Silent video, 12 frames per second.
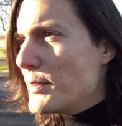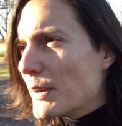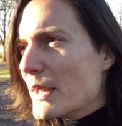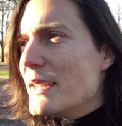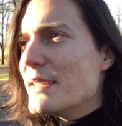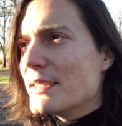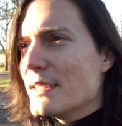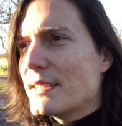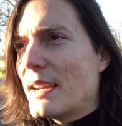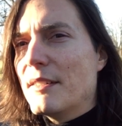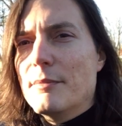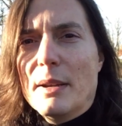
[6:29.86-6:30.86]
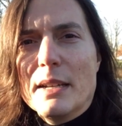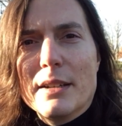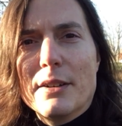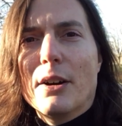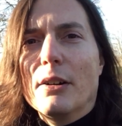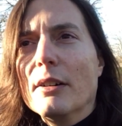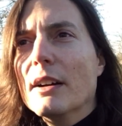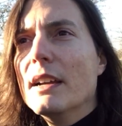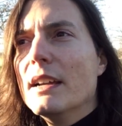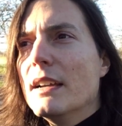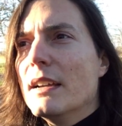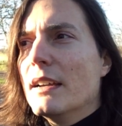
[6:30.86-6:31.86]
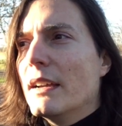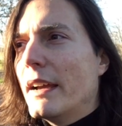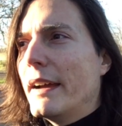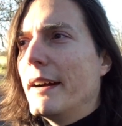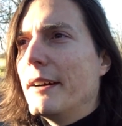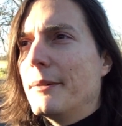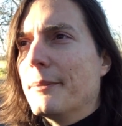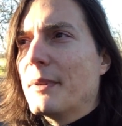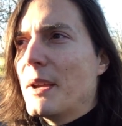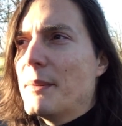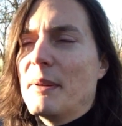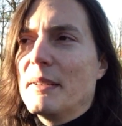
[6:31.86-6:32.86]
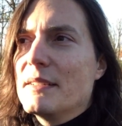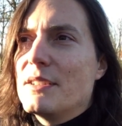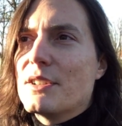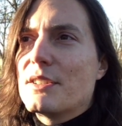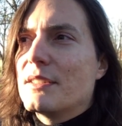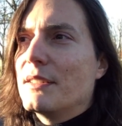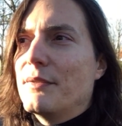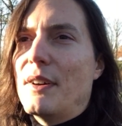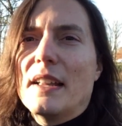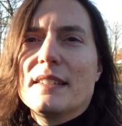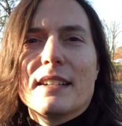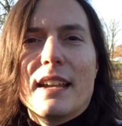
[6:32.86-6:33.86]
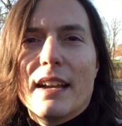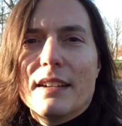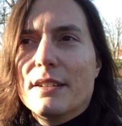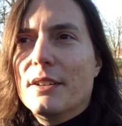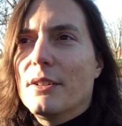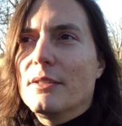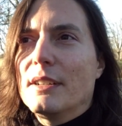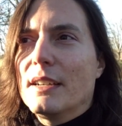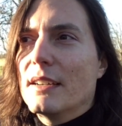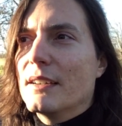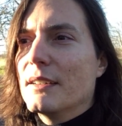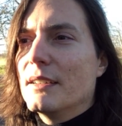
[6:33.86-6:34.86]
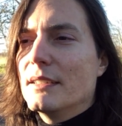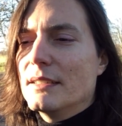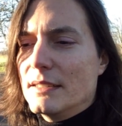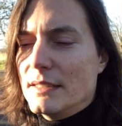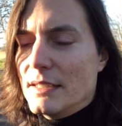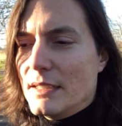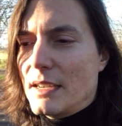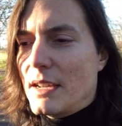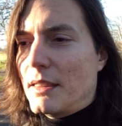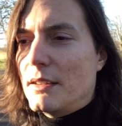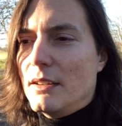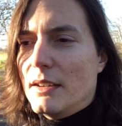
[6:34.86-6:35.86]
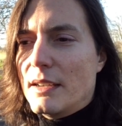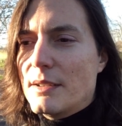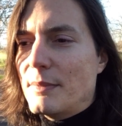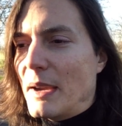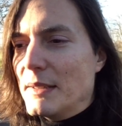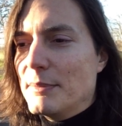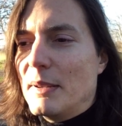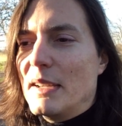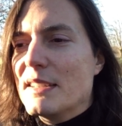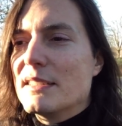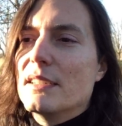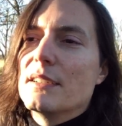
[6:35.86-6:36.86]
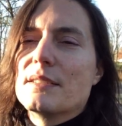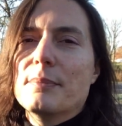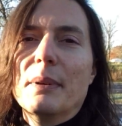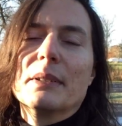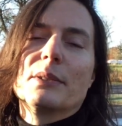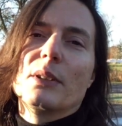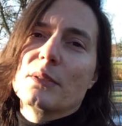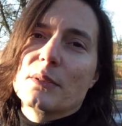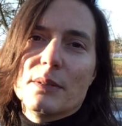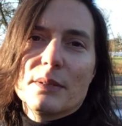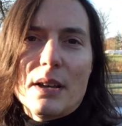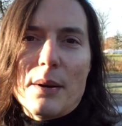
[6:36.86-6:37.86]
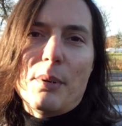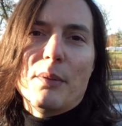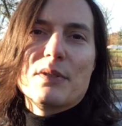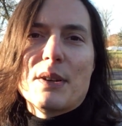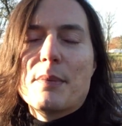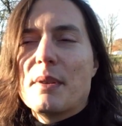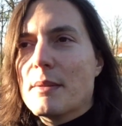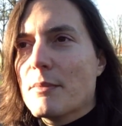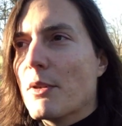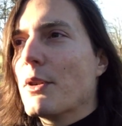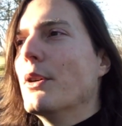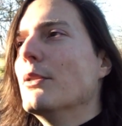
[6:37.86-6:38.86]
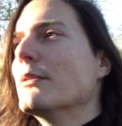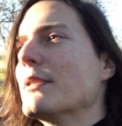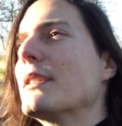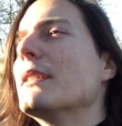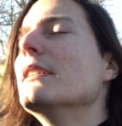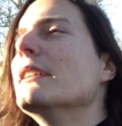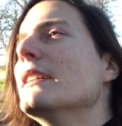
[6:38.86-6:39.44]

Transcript: places have been you know um, yeah, I mean, just the Vatican you know the the Catholic main place there is built on top of something more older